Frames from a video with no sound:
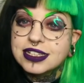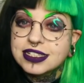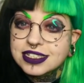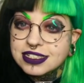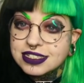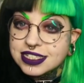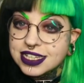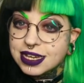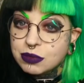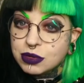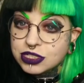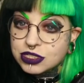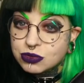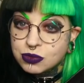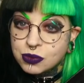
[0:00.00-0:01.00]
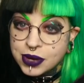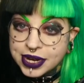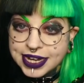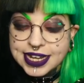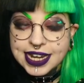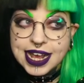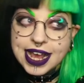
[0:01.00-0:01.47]
to see what's
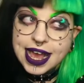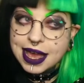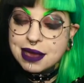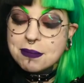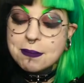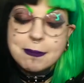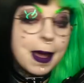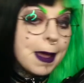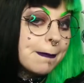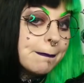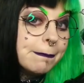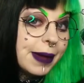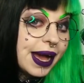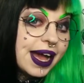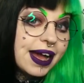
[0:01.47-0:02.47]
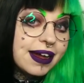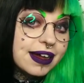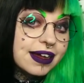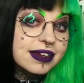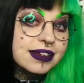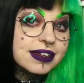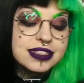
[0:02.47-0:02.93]
really in my
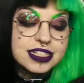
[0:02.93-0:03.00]
bag.